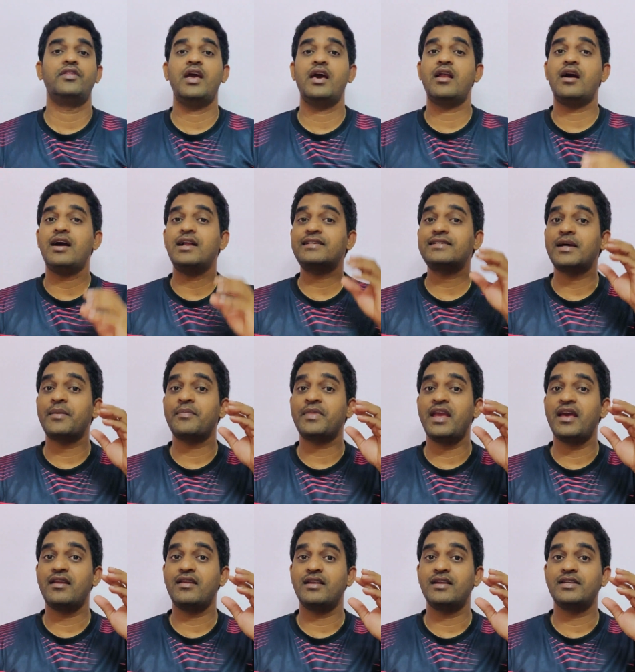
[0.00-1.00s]
There are
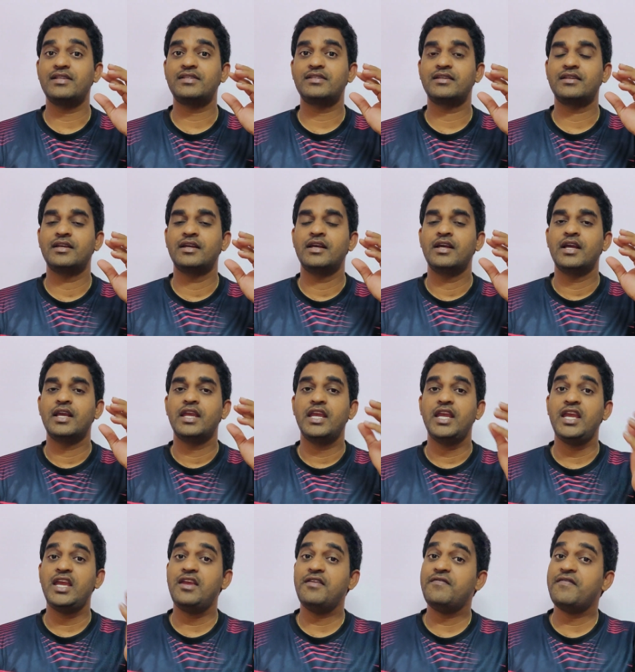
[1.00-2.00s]
some errors,
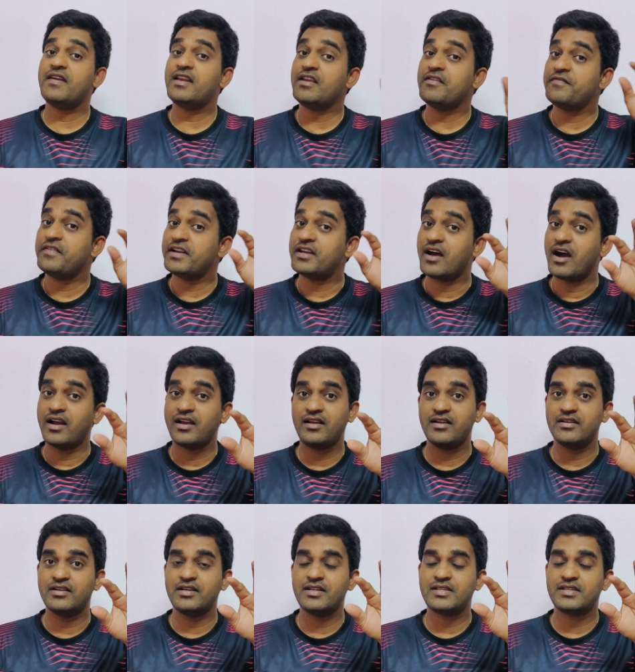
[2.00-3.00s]
even if it
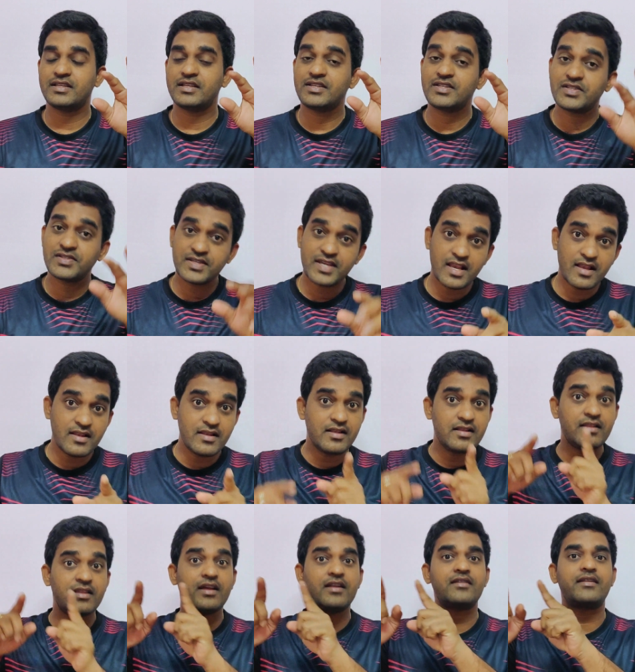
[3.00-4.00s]
occurs,
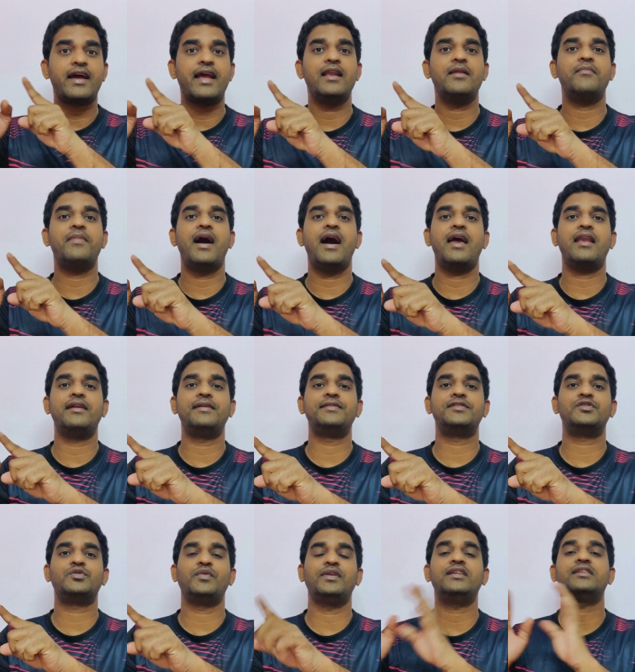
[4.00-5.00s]
still the trial
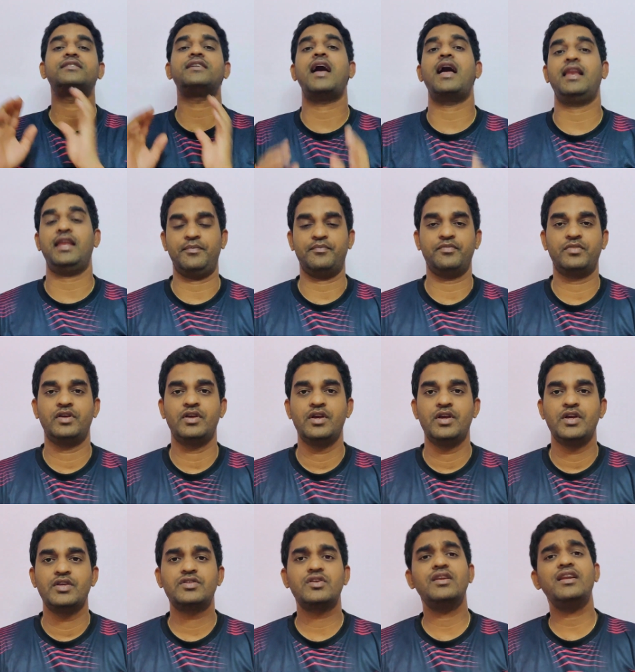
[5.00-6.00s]
balance will tally.
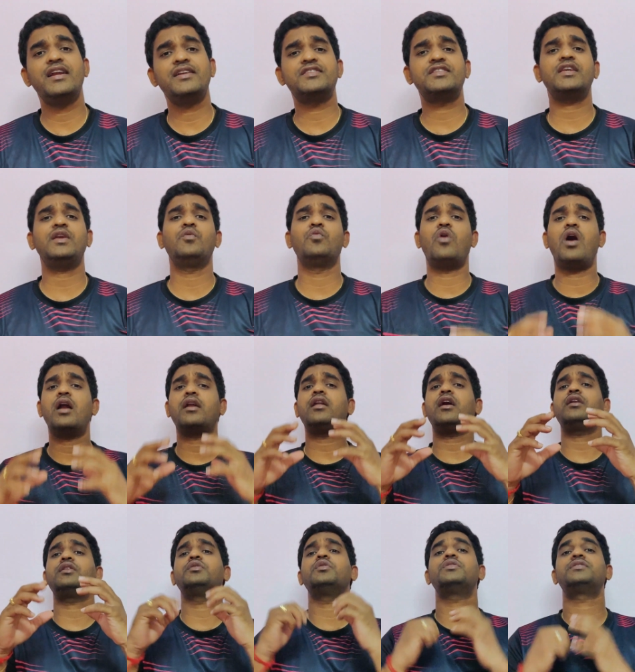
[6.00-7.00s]
So let's see
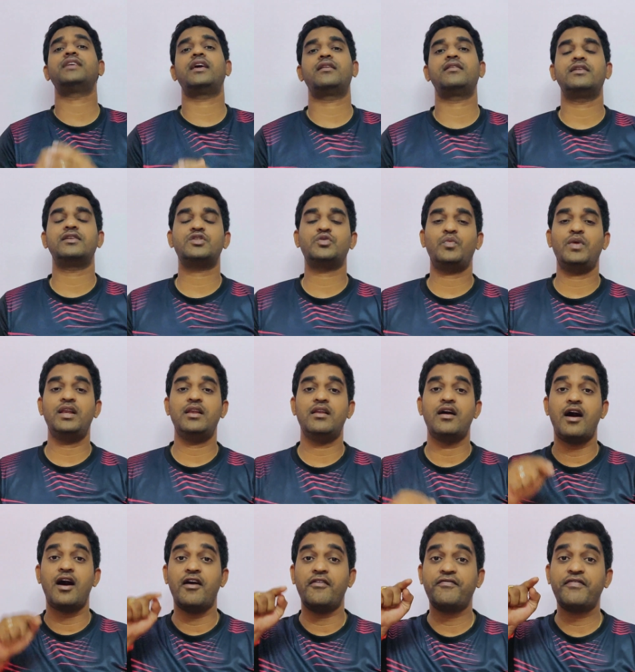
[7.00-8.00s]
what are those errors
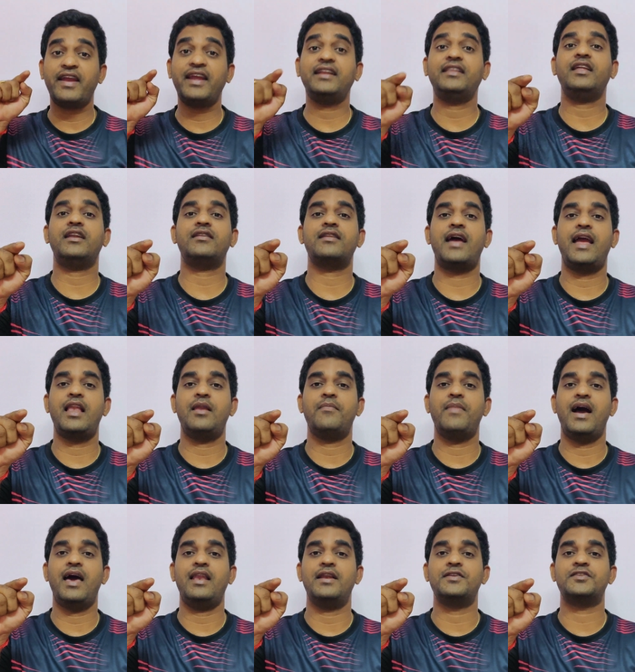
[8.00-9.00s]
will affect the
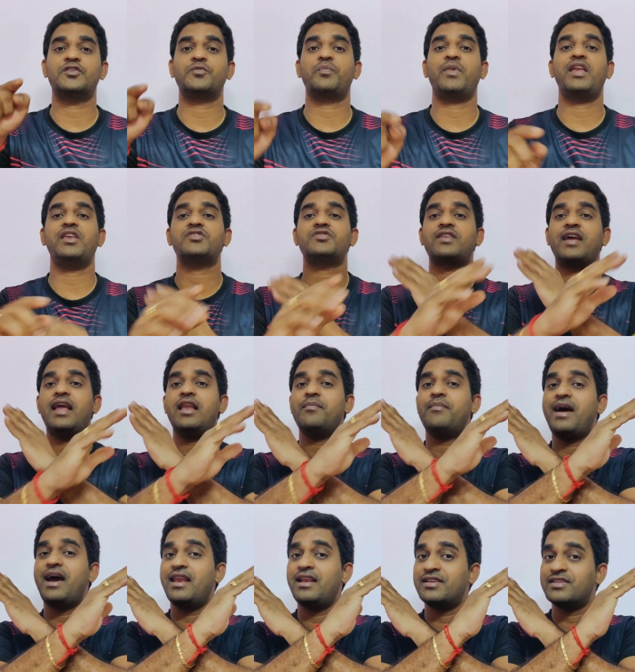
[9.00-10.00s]
trial balance, means
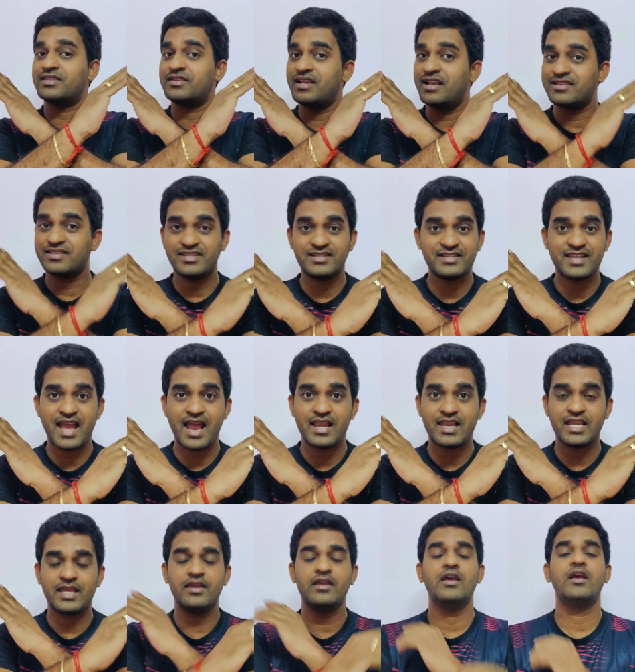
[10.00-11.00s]
trial balance doesn't
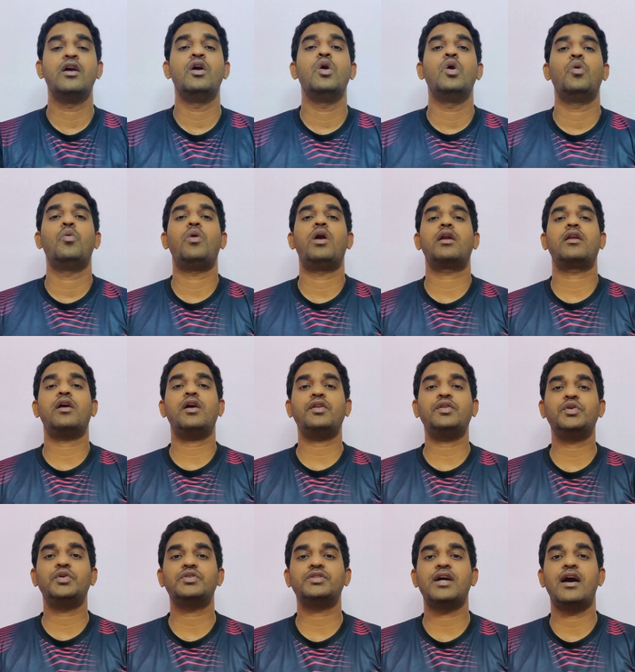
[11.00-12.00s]
tally. What
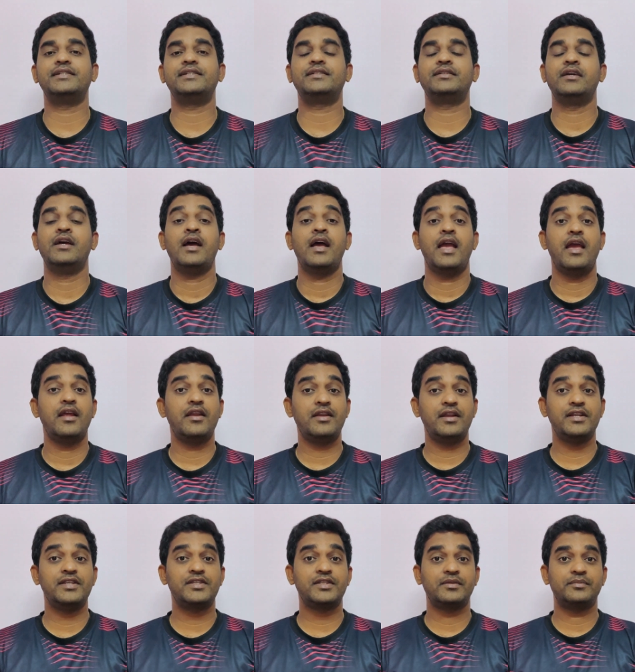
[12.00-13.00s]
are those
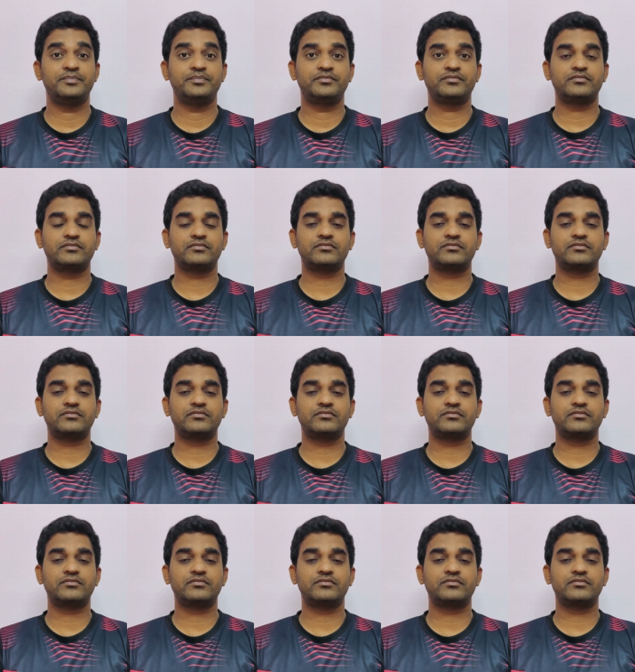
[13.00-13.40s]
errors